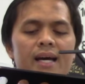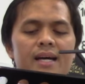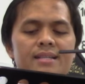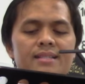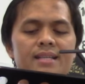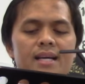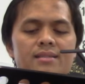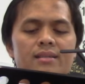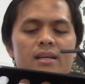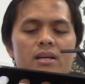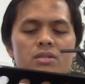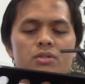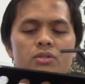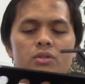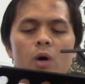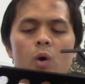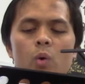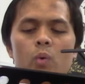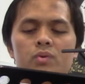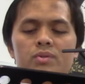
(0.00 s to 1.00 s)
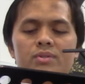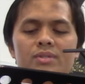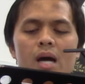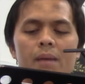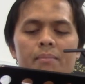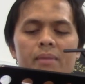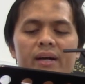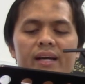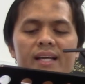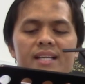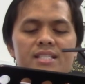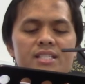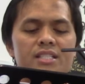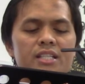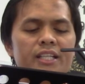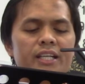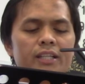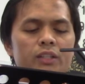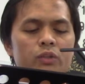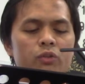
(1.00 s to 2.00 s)
Just as show sabr is
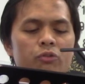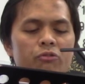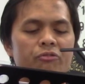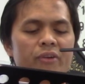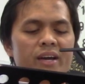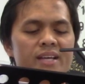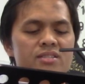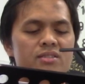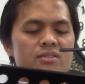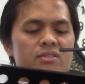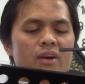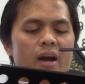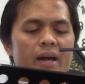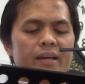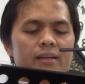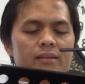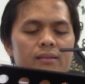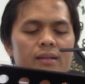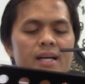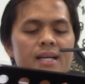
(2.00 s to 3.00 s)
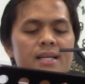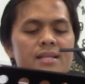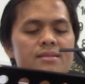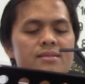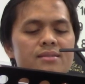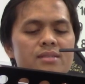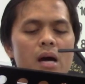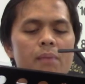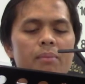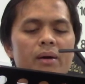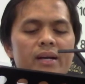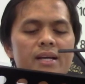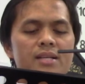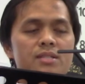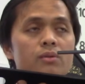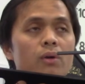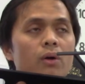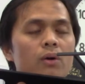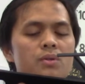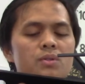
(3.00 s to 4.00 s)
needed to face trial, sabr is
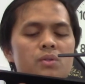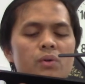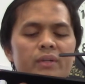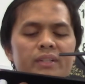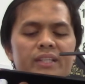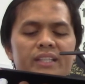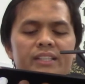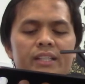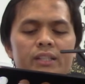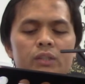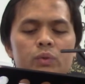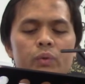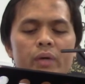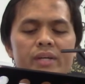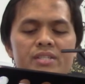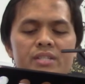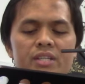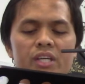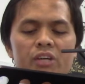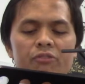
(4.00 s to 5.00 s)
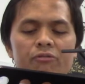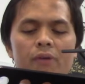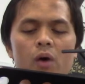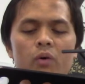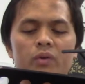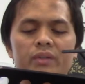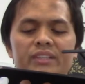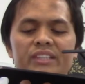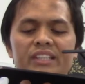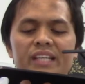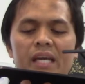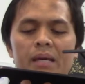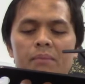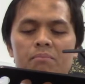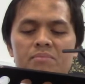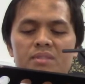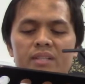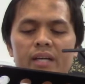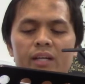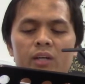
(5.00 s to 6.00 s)
also needed to achieve our
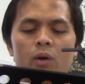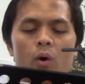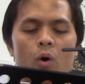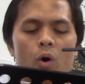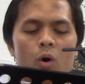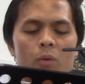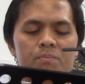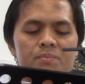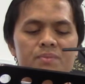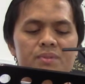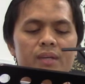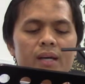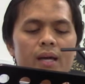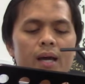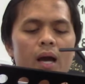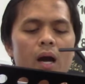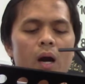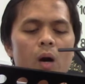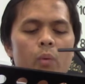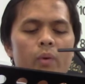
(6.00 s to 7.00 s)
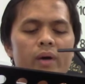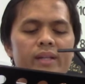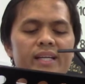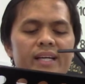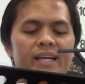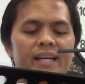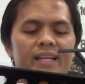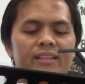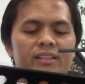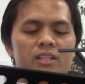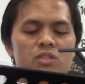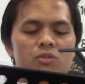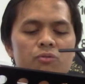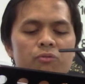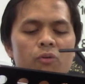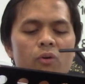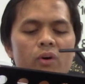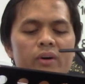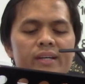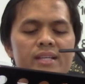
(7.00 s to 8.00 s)
dreams and hopes, whether it is
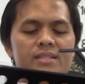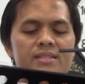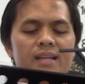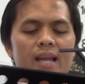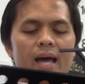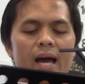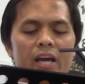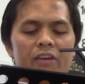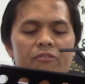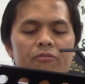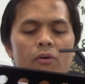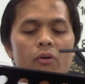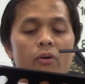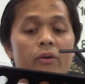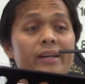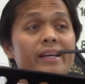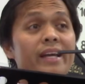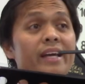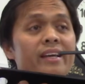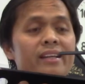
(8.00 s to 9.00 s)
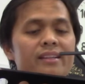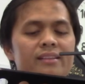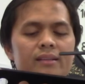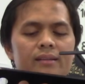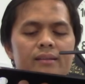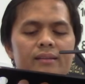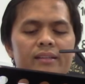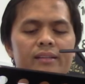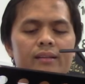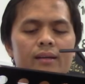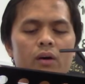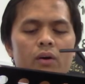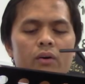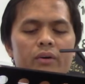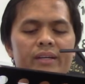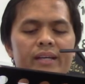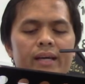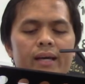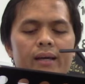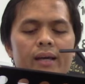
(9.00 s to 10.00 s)
for this life or
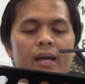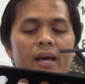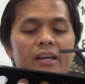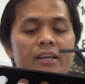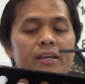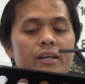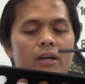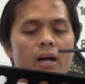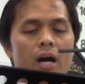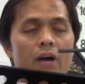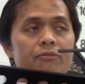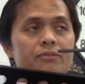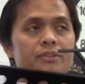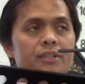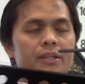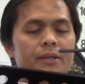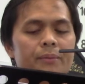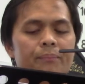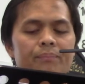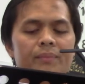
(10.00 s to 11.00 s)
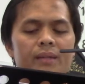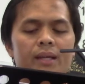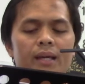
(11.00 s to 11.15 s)
the hereafter.